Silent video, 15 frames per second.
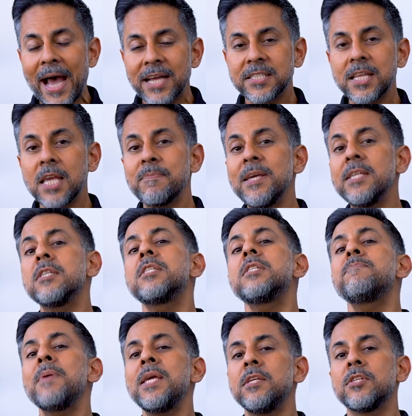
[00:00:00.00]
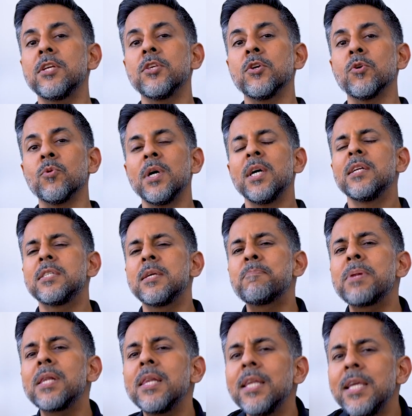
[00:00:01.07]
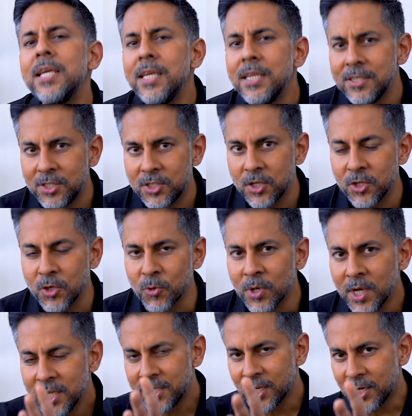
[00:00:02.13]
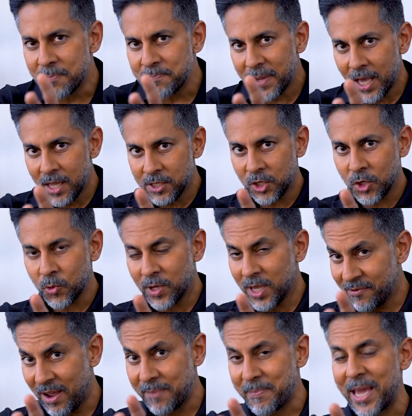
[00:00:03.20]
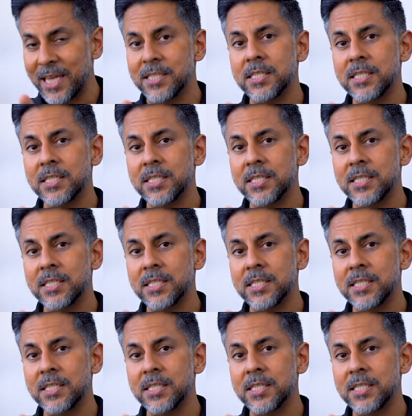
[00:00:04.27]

asking me to speak to you, to plead to you, to compel you, if I may